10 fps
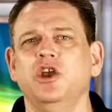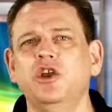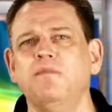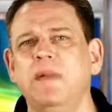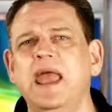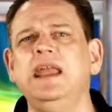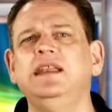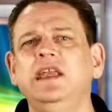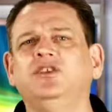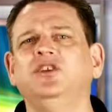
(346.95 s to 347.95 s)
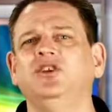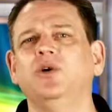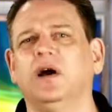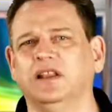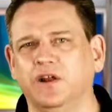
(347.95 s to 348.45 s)
you may need to
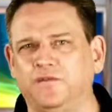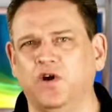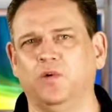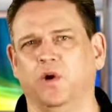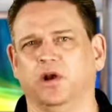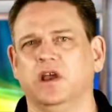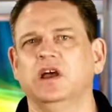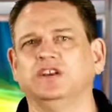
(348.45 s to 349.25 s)
do a little footwork